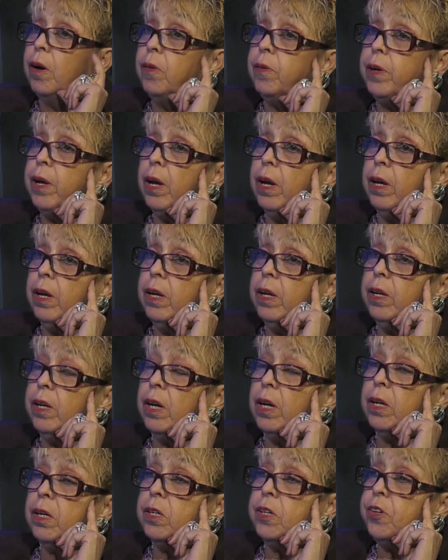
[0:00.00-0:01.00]
Okay,
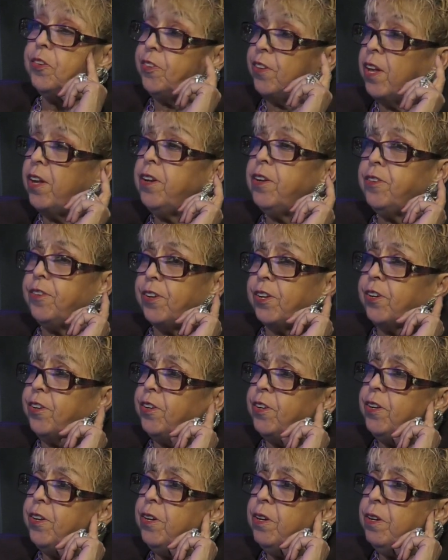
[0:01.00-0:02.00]
is that
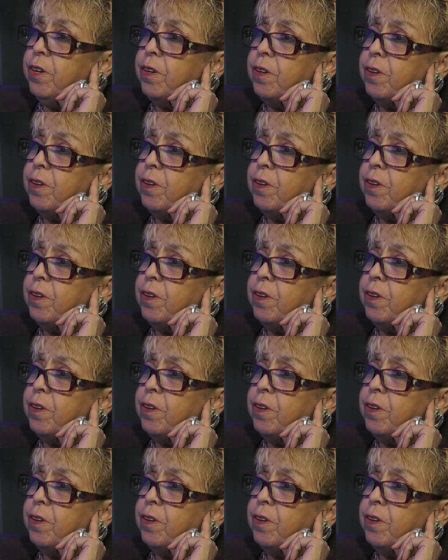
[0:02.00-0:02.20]
addicting?